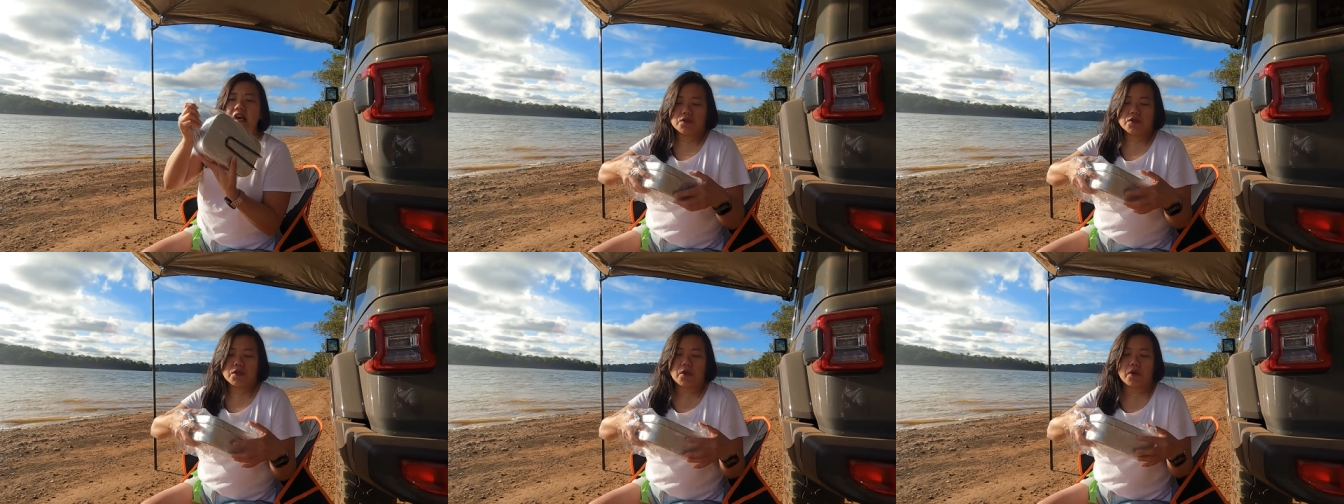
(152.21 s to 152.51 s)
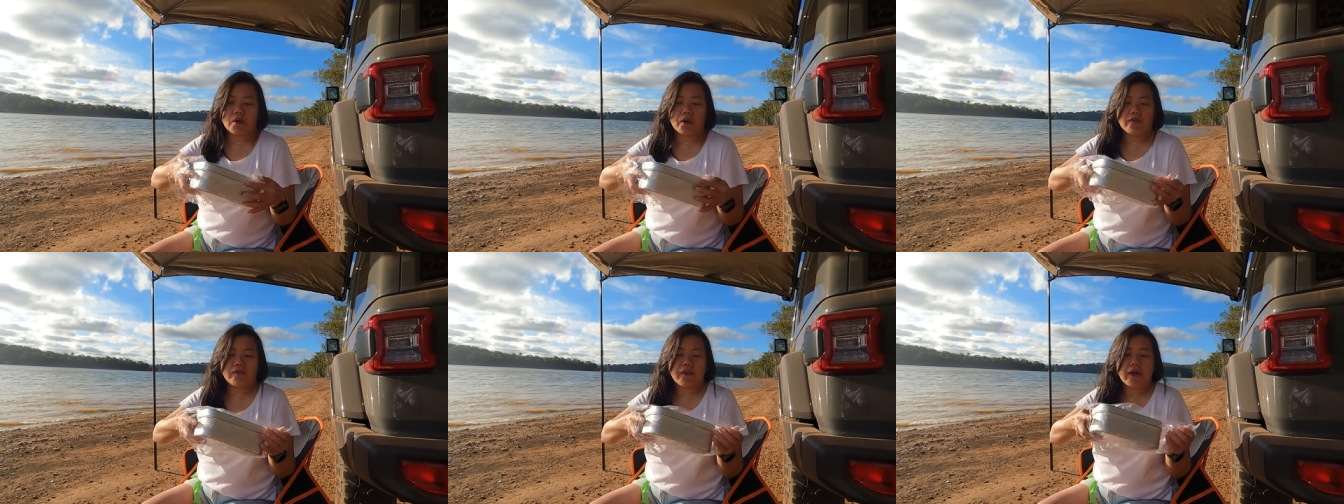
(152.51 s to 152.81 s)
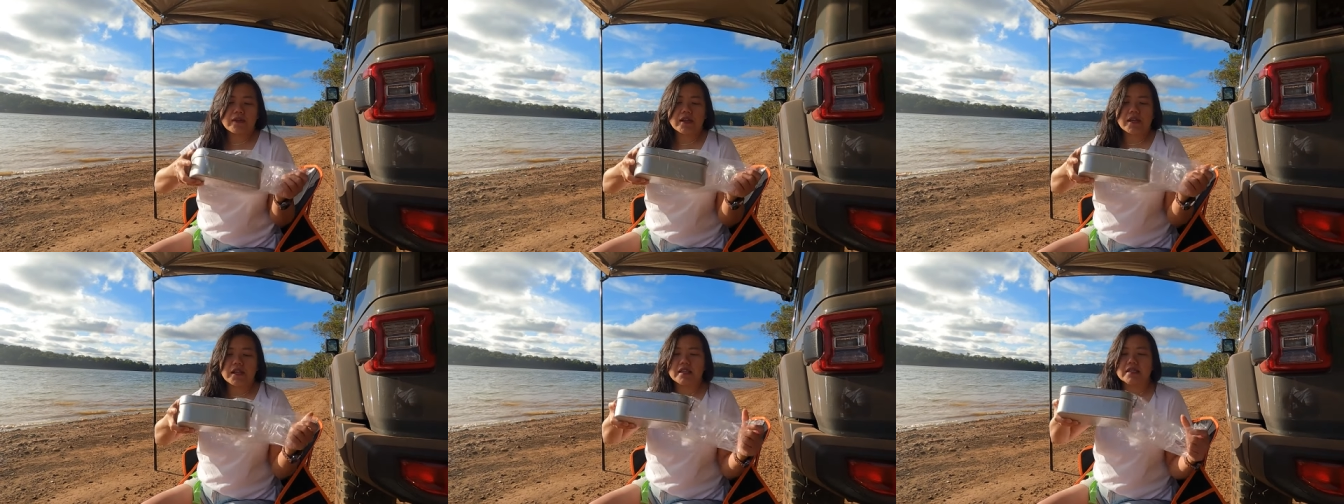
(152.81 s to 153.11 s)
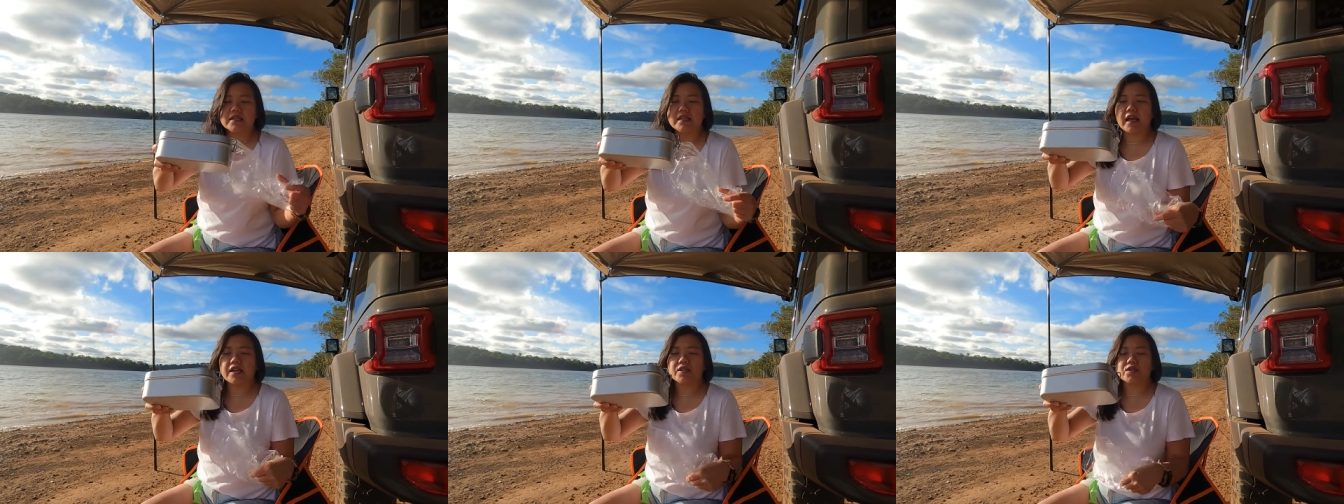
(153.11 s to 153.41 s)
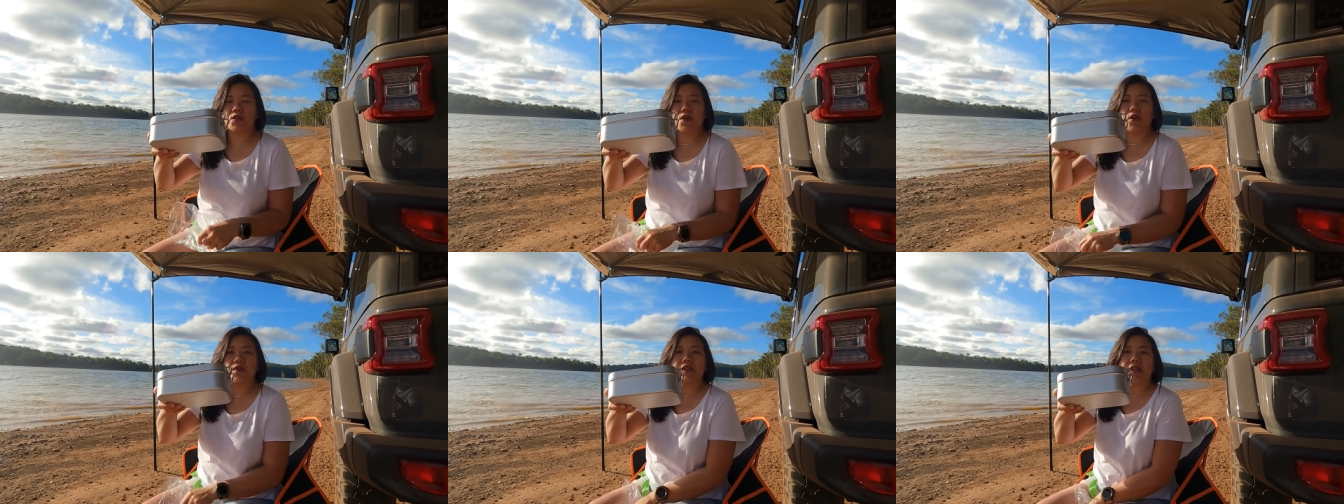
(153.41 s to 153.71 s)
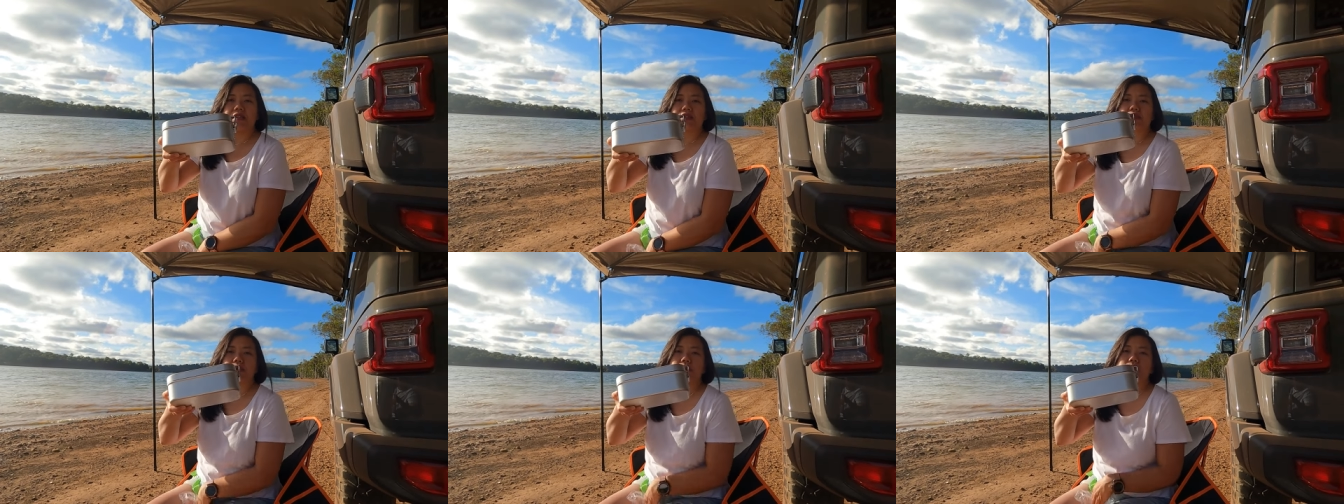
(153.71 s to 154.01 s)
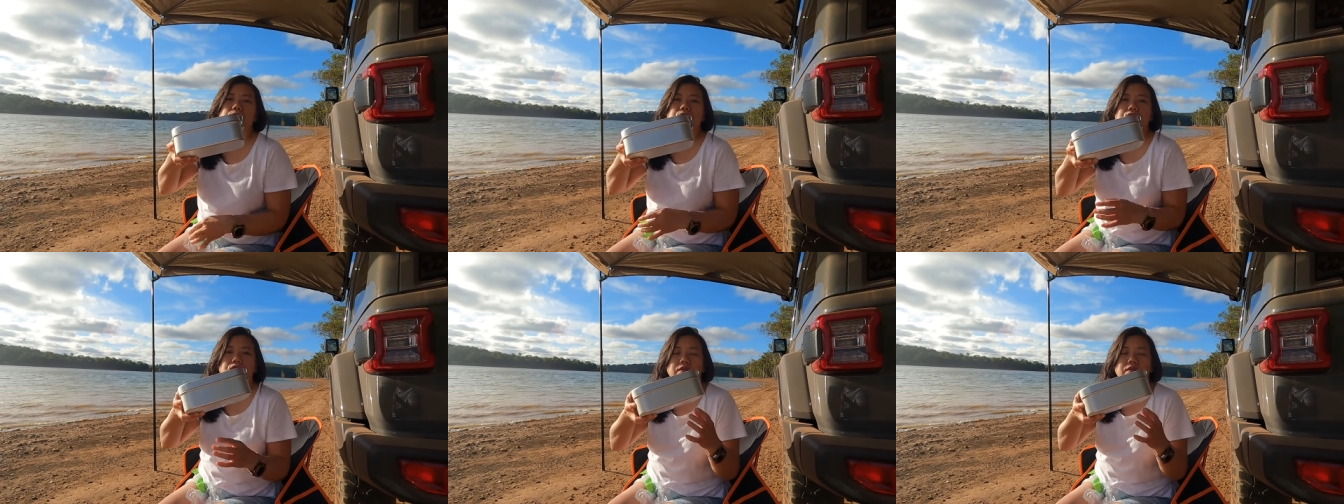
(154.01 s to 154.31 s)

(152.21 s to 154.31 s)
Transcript: So found it in Daiso. There's two